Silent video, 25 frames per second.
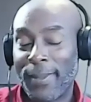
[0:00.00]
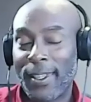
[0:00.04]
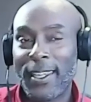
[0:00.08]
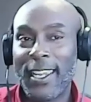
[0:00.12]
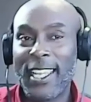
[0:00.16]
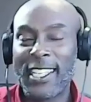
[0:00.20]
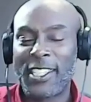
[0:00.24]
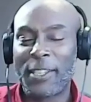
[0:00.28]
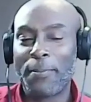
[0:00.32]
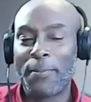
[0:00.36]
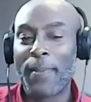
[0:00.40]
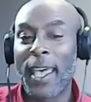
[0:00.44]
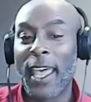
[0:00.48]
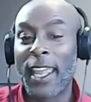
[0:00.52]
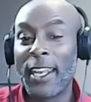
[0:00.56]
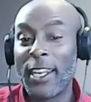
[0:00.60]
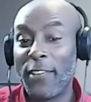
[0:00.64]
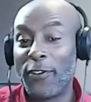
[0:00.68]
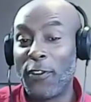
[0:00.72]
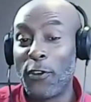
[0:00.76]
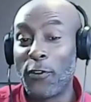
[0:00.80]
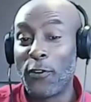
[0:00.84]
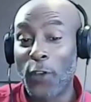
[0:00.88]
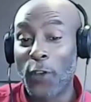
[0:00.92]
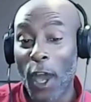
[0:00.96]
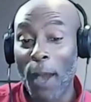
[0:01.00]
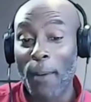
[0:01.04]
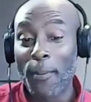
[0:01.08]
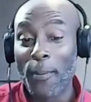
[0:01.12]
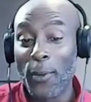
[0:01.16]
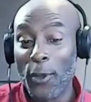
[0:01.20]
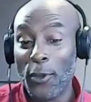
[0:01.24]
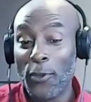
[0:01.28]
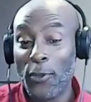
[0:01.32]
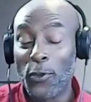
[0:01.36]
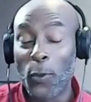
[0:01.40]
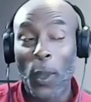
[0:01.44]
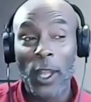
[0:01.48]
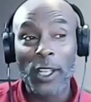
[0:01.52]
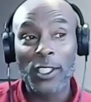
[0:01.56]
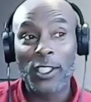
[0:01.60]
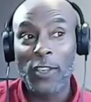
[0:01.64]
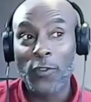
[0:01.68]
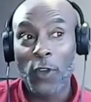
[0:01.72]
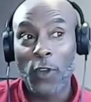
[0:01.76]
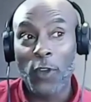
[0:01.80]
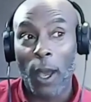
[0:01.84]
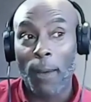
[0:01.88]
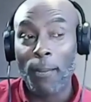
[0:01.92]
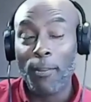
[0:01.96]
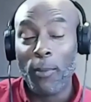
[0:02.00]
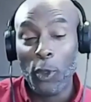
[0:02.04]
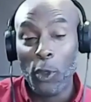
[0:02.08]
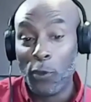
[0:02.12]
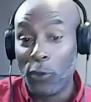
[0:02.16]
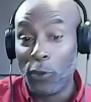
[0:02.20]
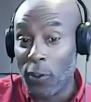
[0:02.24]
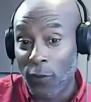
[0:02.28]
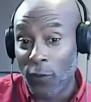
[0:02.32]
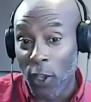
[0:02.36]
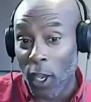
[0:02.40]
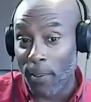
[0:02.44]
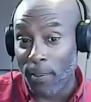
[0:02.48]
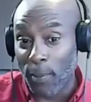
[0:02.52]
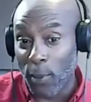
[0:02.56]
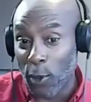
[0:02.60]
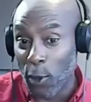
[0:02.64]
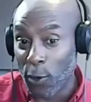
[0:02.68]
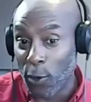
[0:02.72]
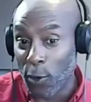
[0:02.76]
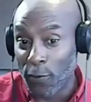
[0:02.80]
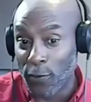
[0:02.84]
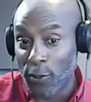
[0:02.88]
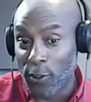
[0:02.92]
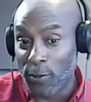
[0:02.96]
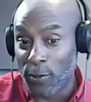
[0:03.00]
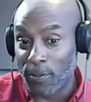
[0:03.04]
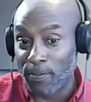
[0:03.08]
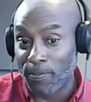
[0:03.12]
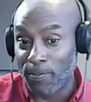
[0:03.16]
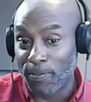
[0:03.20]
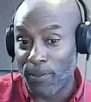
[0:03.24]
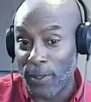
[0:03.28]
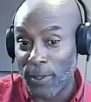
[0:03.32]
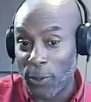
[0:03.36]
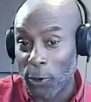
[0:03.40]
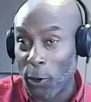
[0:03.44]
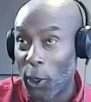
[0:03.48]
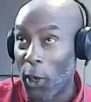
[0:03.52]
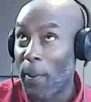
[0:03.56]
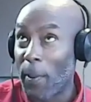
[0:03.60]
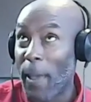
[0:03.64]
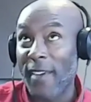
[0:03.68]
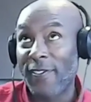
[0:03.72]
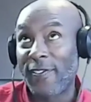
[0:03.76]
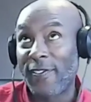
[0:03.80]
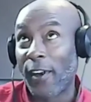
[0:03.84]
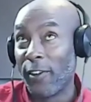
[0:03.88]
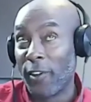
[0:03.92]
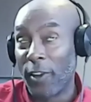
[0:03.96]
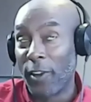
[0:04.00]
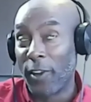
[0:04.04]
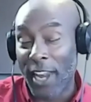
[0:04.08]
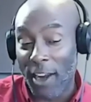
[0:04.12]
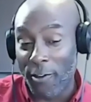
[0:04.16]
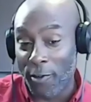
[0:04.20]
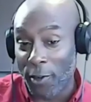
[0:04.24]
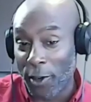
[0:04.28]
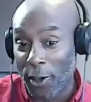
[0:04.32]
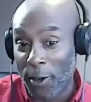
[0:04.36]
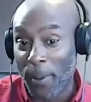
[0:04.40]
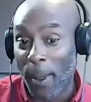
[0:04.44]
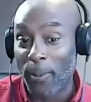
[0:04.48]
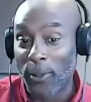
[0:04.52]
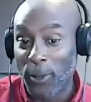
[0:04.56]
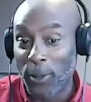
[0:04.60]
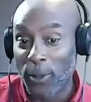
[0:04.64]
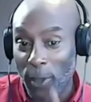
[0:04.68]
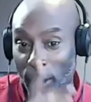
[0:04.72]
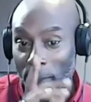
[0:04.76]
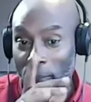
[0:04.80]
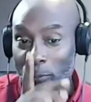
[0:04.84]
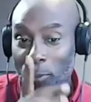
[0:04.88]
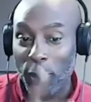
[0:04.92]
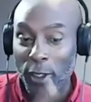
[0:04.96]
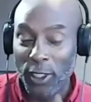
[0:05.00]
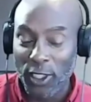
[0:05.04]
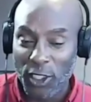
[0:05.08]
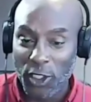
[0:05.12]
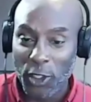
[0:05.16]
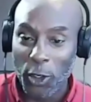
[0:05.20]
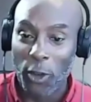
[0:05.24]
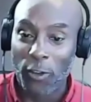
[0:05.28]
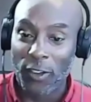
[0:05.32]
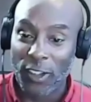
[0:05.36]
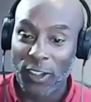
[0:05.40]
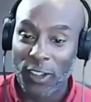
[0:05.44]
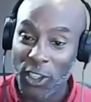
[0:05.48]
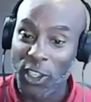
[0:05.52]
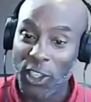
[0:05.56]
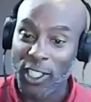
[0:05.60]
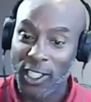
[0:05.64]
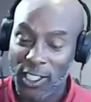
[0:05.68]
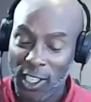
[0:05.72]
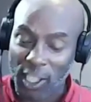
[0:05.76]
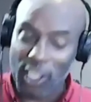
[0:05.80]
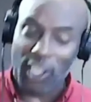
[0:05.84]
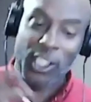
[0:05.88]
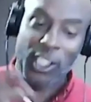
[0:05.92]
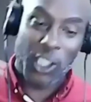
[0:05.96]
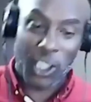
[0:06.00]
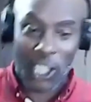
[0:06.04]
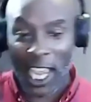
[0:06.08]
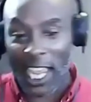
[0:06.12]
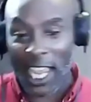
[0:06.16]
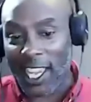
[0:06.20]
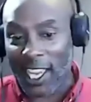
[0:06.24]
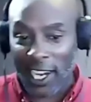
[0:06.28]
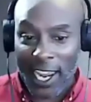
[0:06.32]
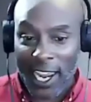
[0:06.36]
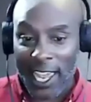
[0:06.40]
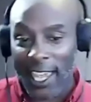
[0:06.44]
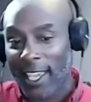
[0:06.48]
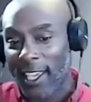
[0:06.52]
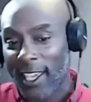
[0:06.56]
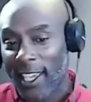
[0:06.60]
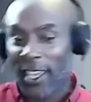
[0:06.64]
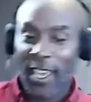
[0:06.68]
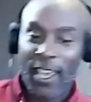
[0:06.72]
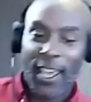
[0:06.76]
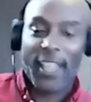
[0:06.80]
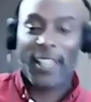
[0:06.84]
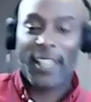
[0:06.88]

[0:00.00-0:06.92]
Listen, man, if you've got moves, once you've got moves, you've got moves. It's all about following that rhythm. I'm pretty sure that you can shake a leg.